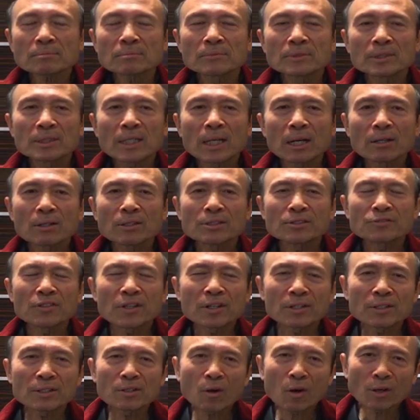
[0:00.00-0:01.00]
Now, it's
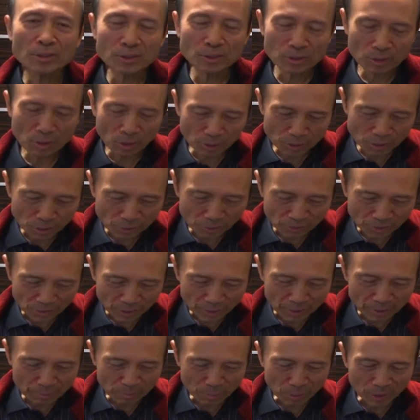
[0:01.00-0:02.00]
very also
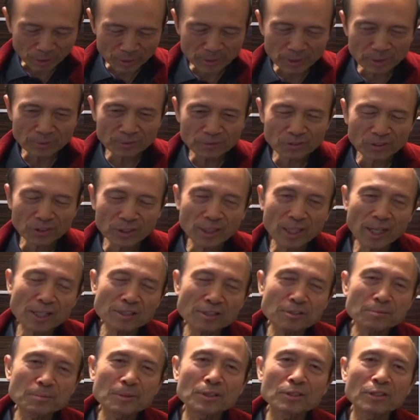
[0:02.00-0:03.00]
very important for the
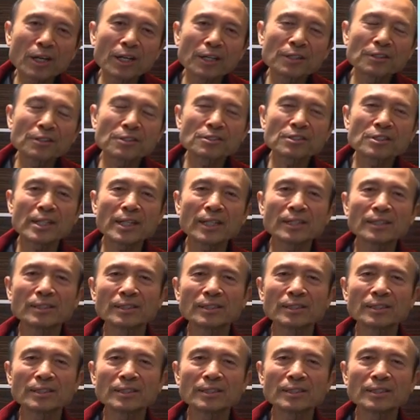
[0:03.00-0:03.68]
husband to understand